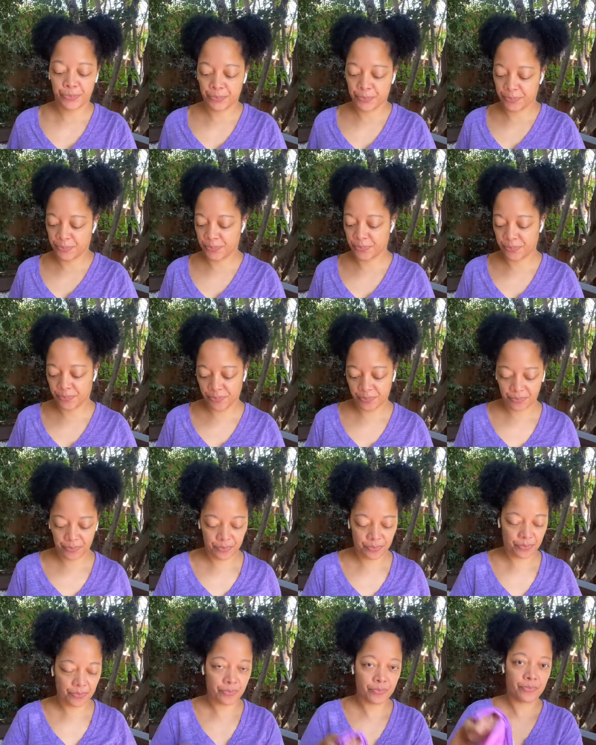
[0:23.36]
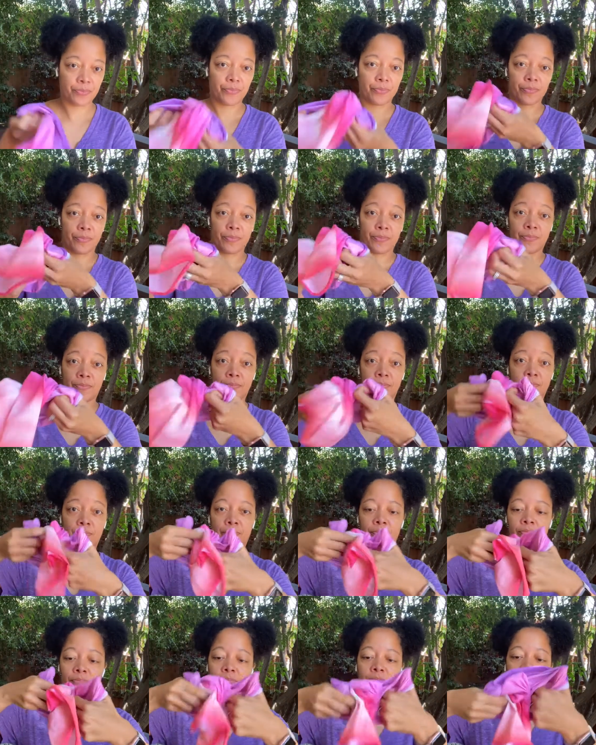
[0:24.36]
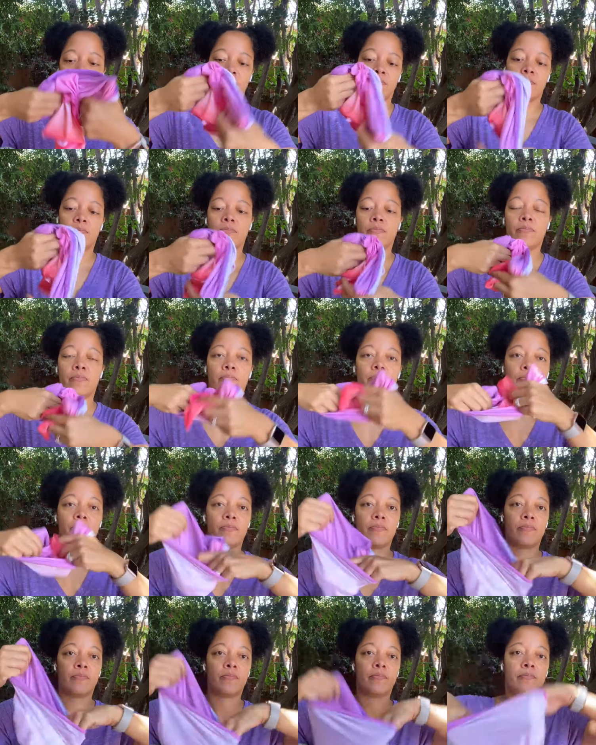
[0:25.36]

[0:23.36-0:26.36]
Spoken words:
No one is speaking in this clip.